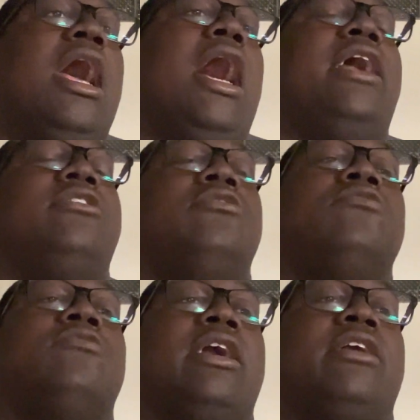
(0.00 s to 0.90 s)
I do
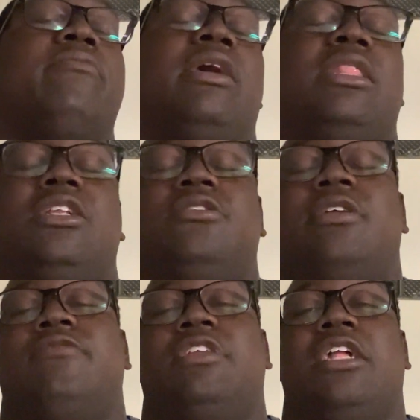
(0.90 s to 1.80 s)
recommend that you
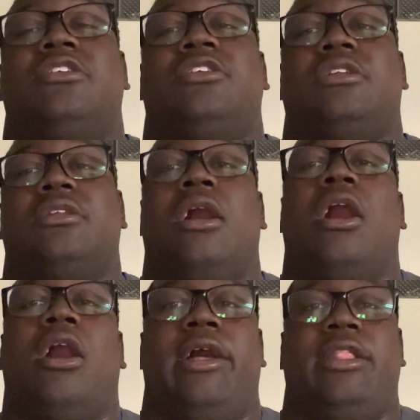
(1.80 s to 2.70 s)
have tension
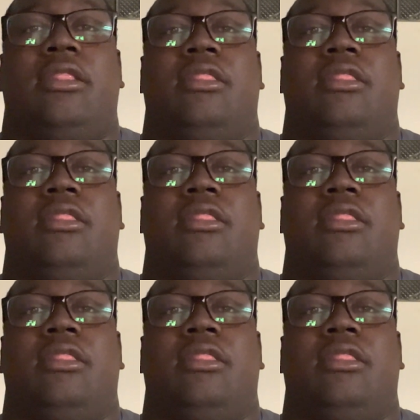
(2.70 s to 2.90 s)
on